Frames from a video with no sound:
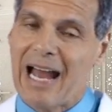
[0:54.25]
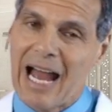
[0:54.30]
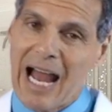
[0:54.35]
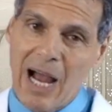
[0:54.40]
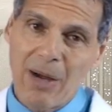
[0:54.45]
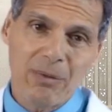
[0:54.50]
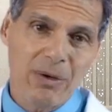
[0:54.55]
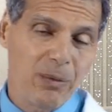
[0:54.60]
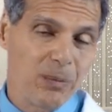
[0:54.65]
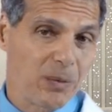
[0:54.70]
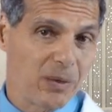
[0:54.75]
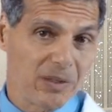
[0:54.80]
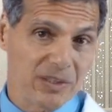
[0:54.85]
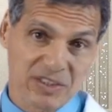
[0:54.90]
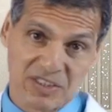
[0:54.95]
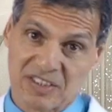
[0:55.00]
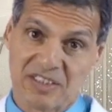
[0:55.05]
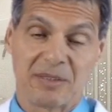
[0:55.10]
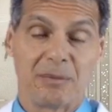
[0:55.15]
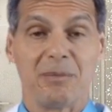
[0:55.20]
How it
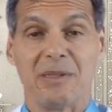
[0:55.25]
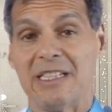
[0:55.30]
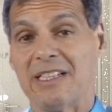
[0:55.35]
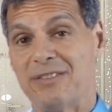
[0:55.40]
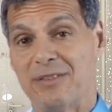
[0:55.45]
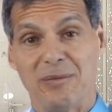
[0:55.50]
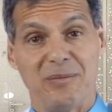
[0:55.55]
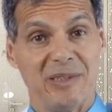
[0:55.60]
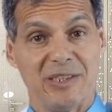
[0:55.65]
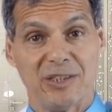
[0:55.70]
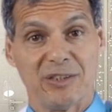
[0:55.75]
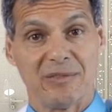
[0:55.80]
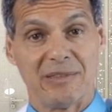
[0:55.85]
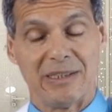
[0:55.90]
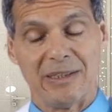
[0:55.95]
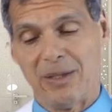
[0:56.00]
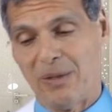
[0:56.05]
works is a bit of a mystery.